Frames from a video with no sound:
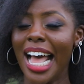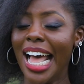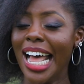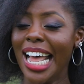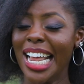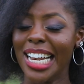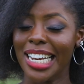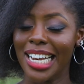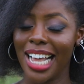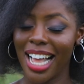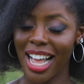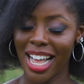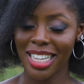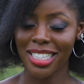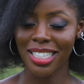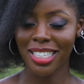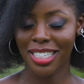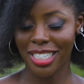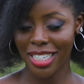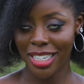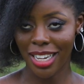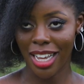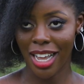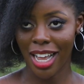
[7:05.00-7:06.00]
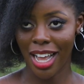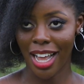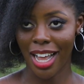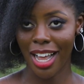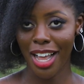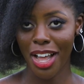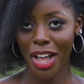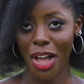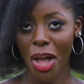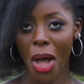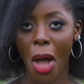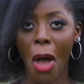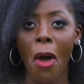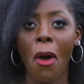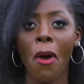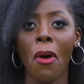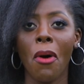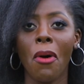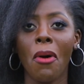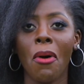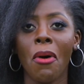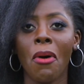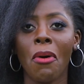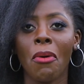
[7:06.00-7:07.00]
and asked her,
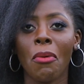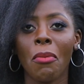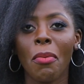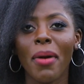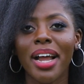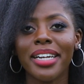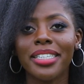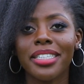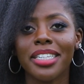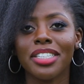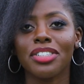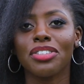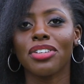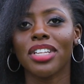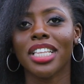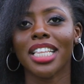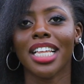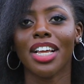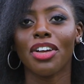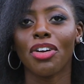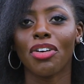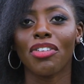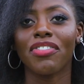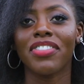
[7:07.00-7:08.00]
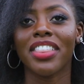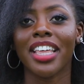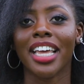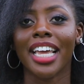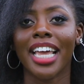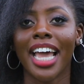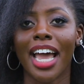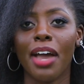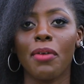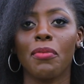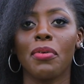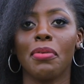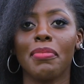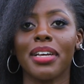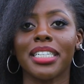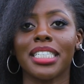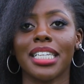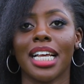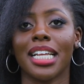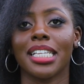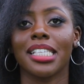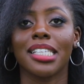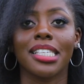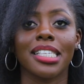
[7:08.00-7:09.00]
"What did you think of the guy we
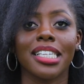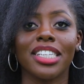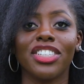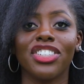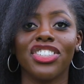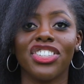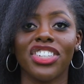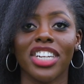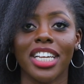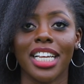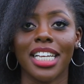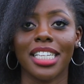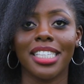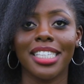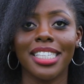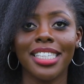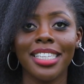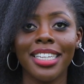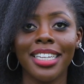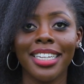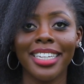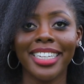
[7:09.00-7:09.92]
met at CJ's?"